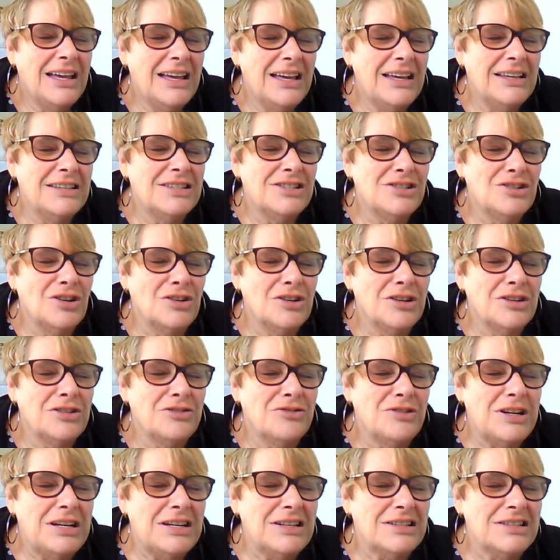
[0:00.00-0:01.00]
It's not a
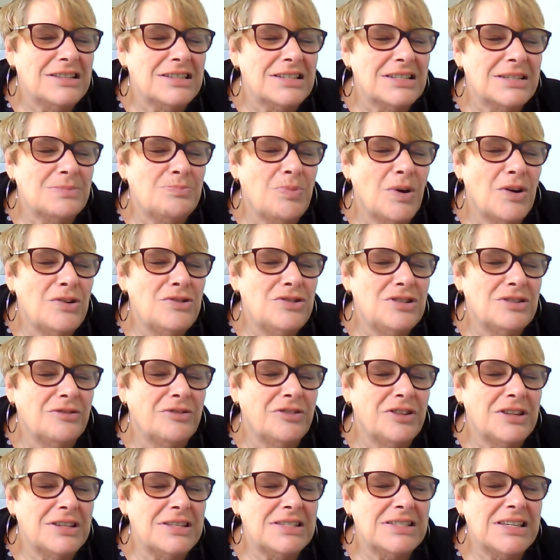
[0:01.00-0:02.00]
threat, it's exposure
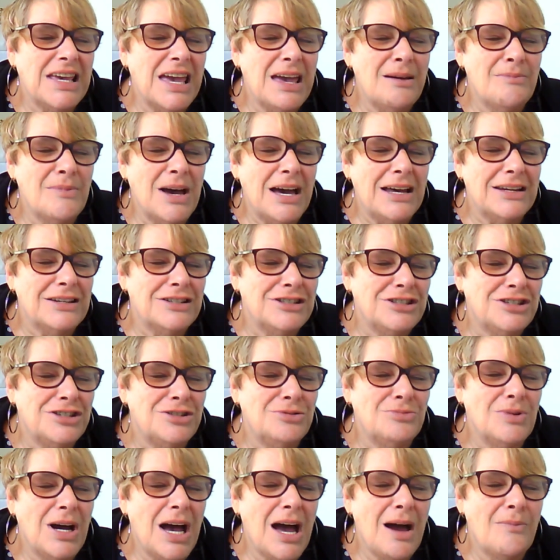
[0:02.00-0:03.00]
for the scam artist
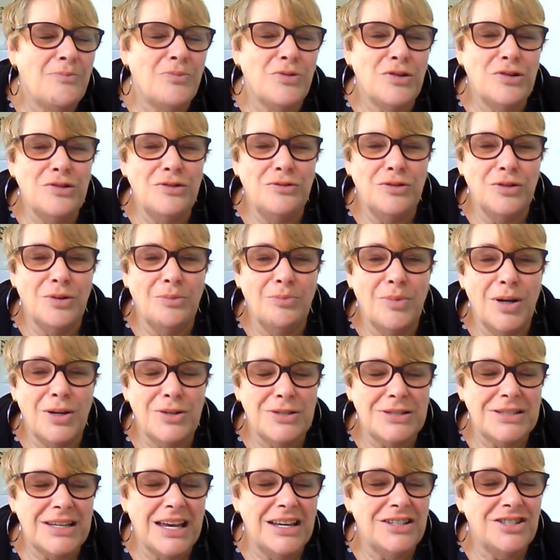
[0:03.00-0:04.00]
you are. Prove you're Moe
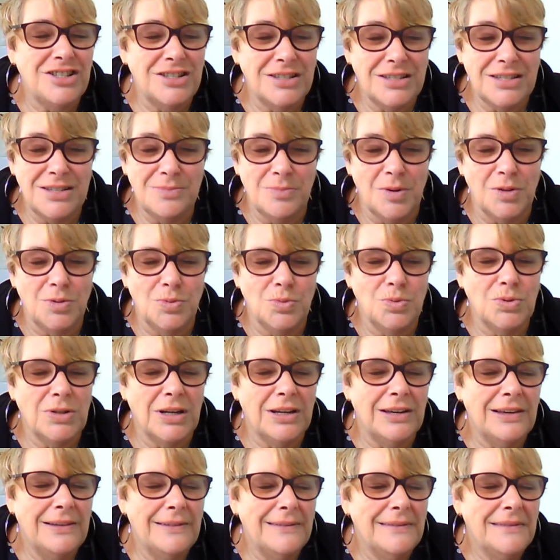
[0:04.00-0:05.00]
Sargi. This is my
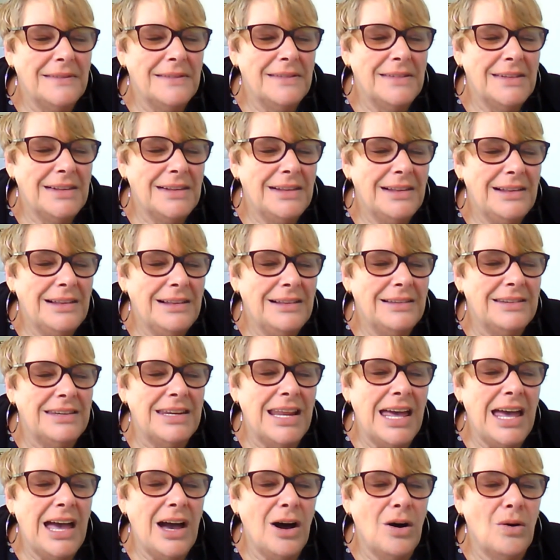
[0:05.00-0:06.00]
daughter.
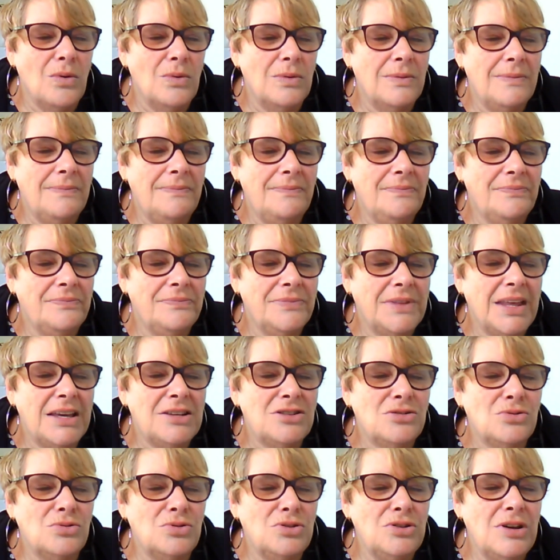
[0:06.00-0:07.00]
Now,
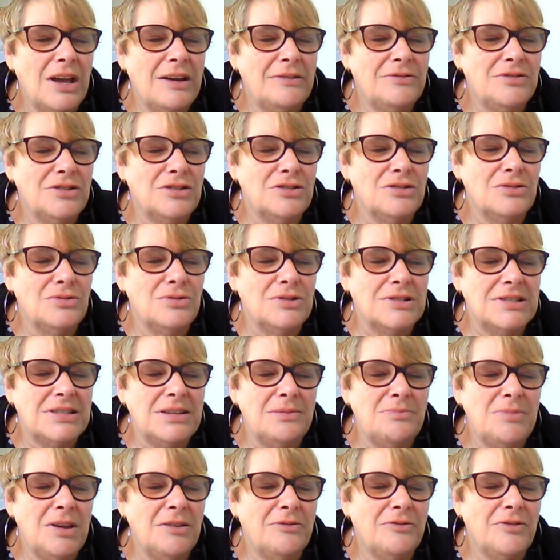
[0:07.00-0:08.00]
That's all you have to do is
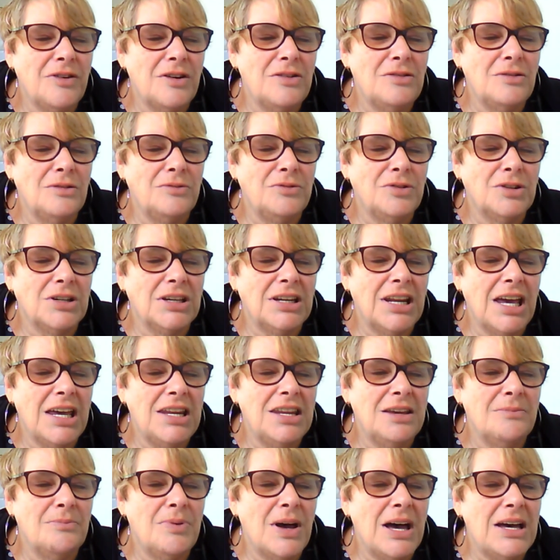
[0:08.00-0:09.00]
send me a photo of your
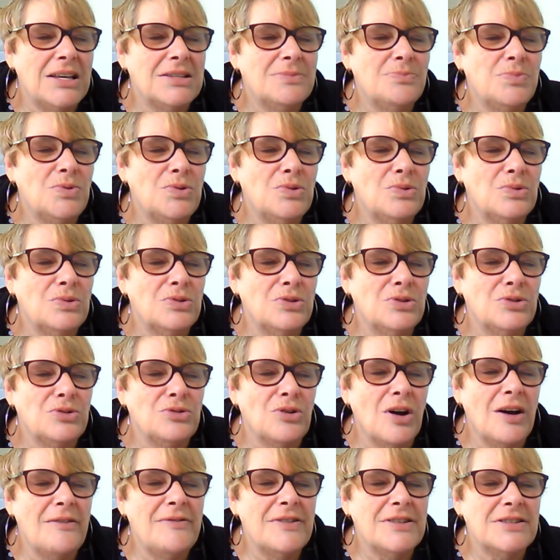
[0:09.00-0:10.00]
Canadian passport or your
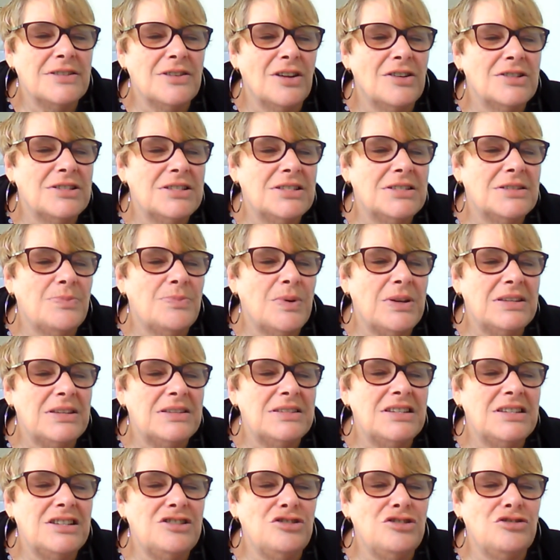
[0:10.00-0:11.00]
driver's license, but
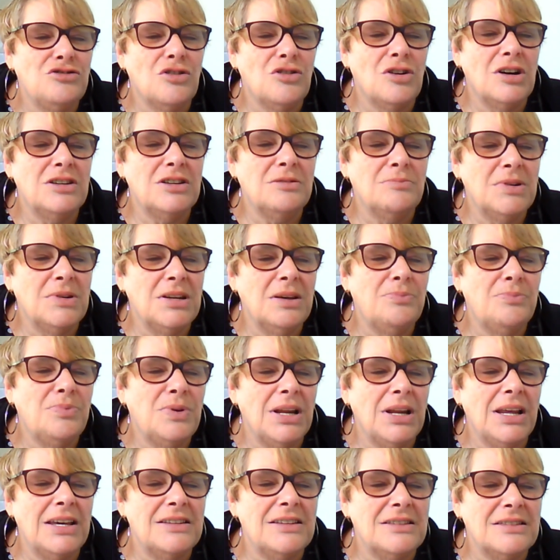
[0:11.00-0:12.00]
instead you try to
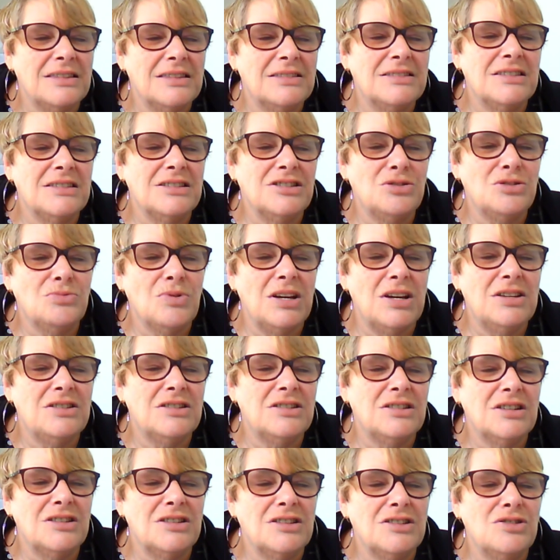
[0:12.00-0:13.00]
manipulate the situation
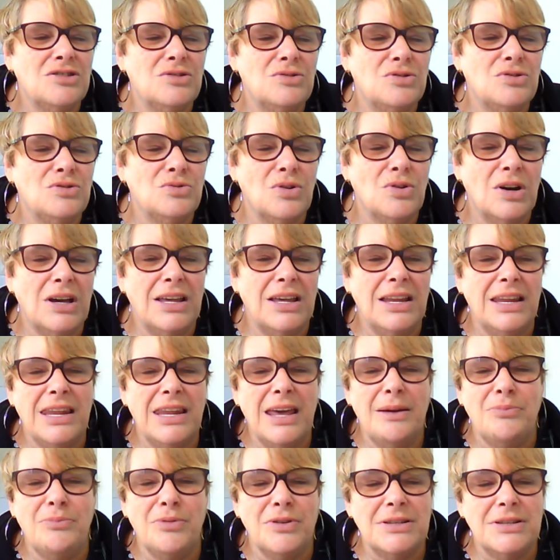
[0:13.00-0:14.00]
and suit your
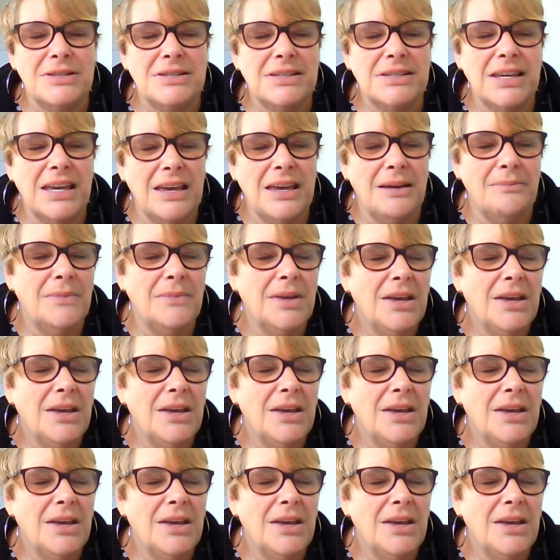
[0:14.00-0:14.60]
elaborate scam.